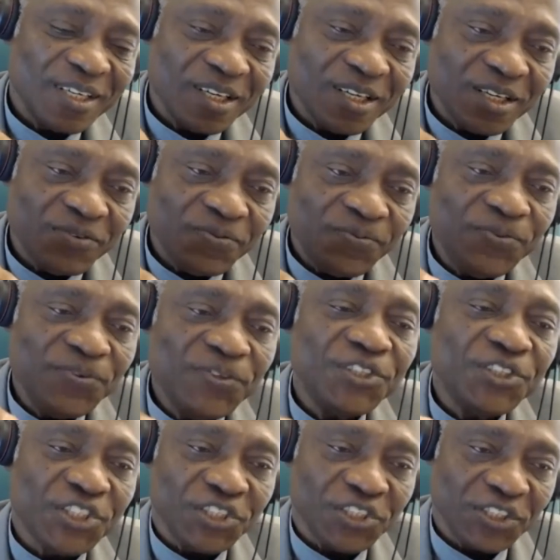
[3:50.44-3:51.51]

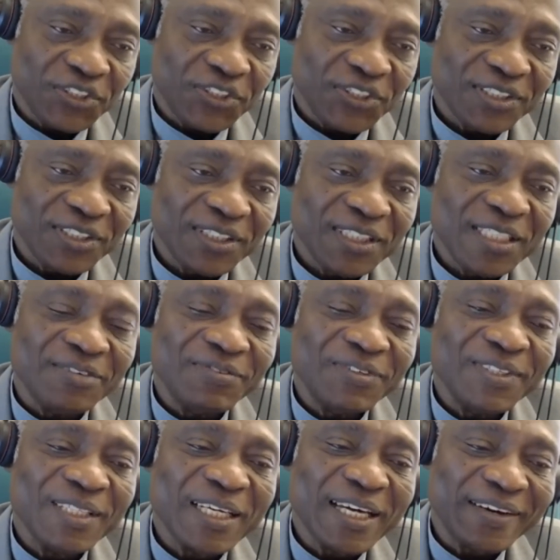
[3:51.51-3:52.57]
features,
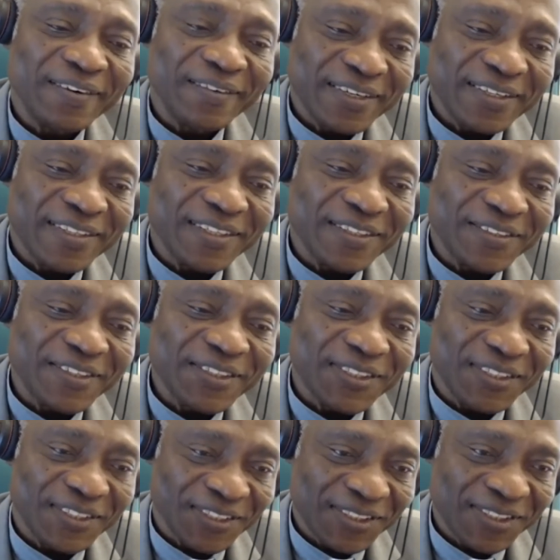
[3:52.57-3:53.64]
7
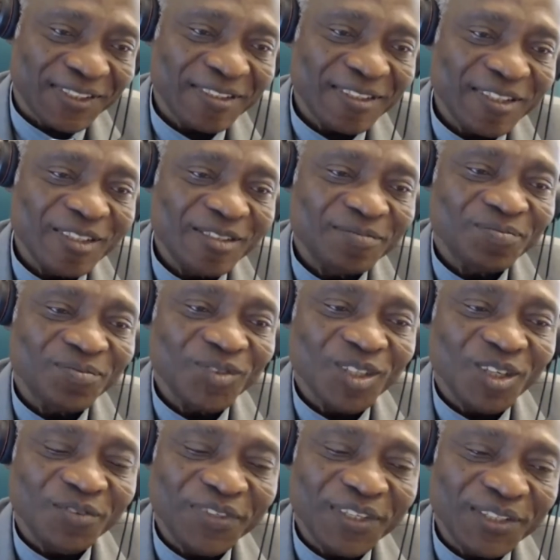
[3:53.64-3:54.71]
characteristics
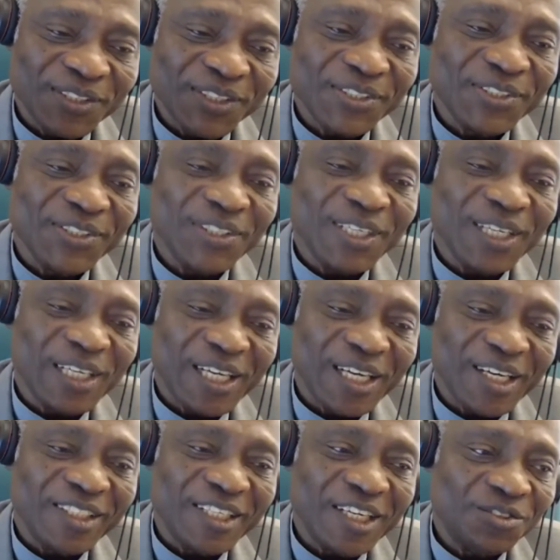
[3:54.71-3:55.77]
of the encyclical
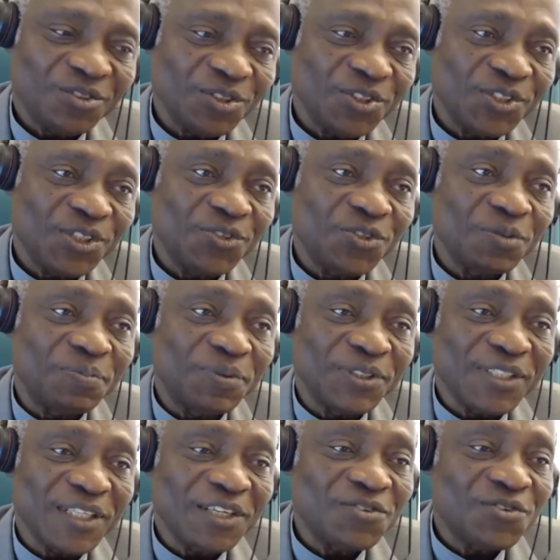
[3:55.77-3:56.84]
Laudato Si to
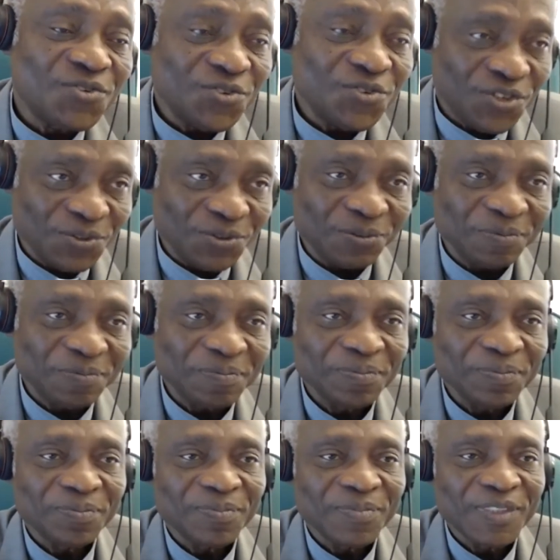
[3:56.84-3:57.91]
present to you,
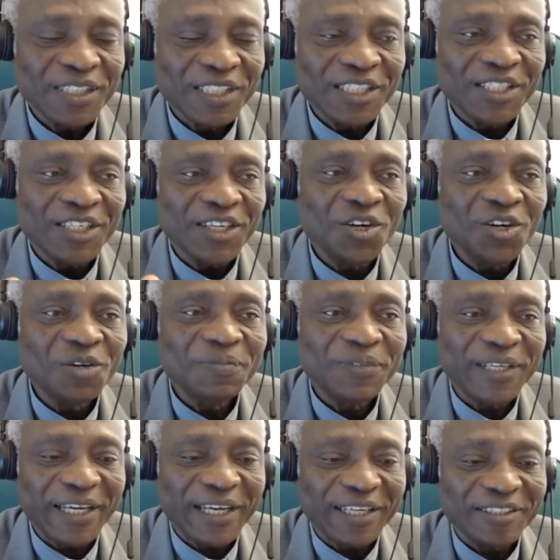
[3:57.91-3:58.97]
in the hope
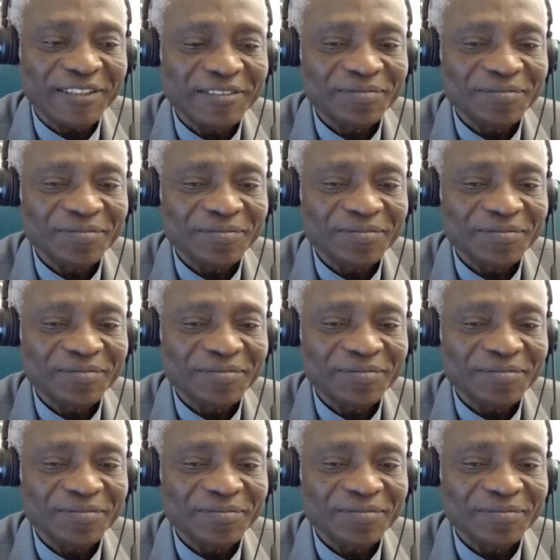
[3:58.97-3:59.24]
that